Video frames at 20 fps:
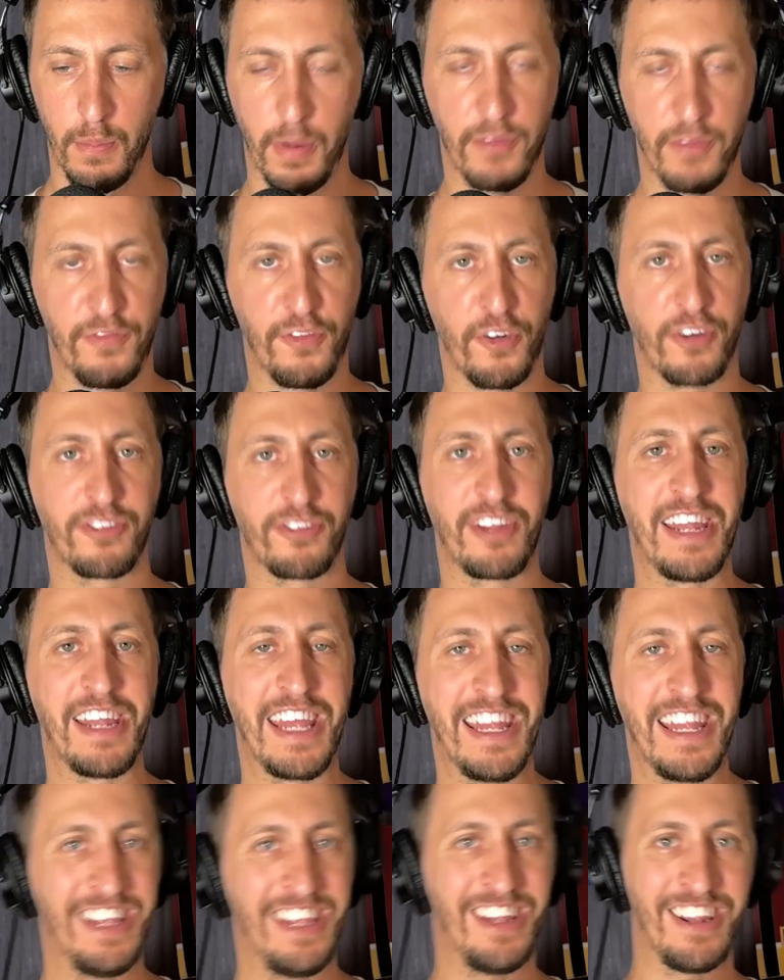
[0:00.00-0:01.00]
But first, I
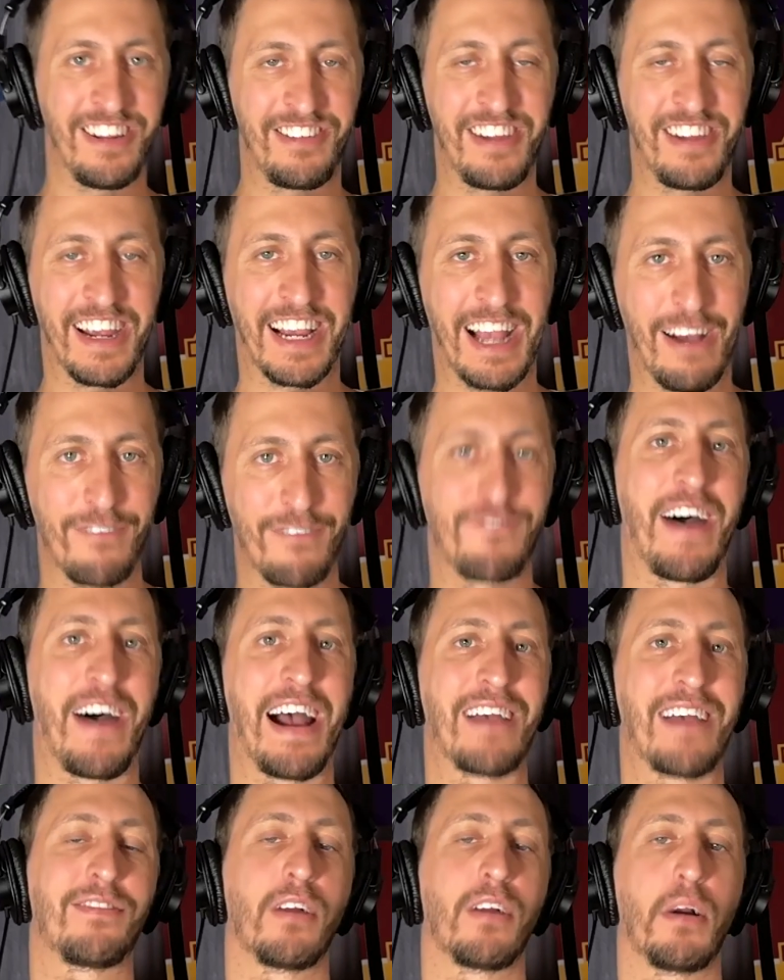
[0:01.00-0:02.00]
need you to check out
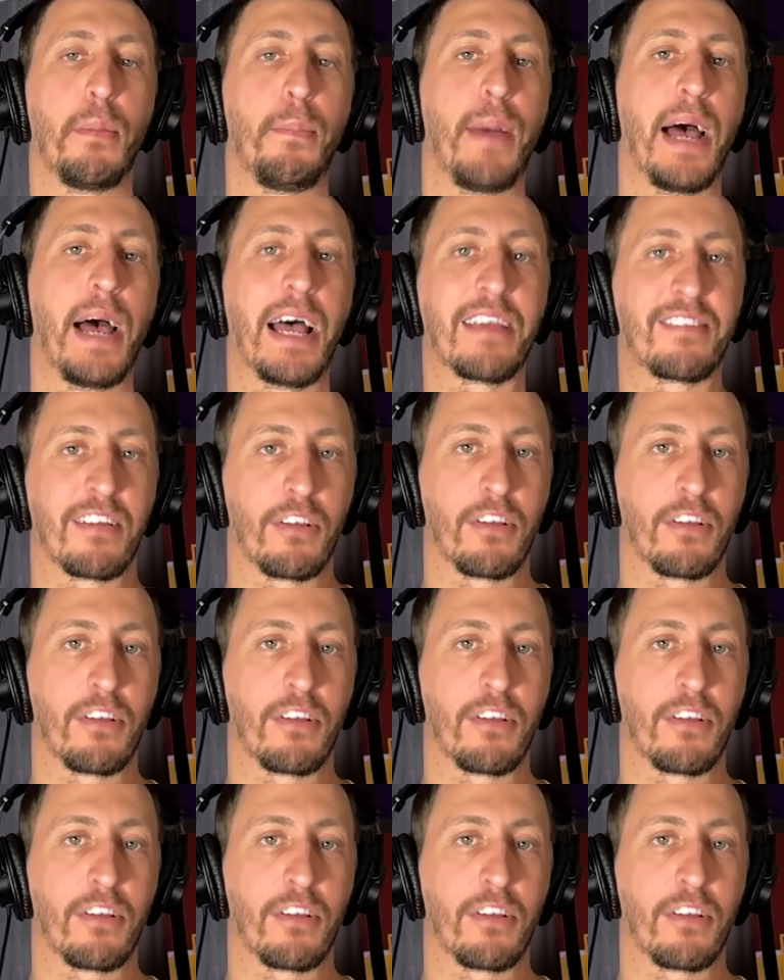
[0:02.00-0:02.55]
5-Star Bath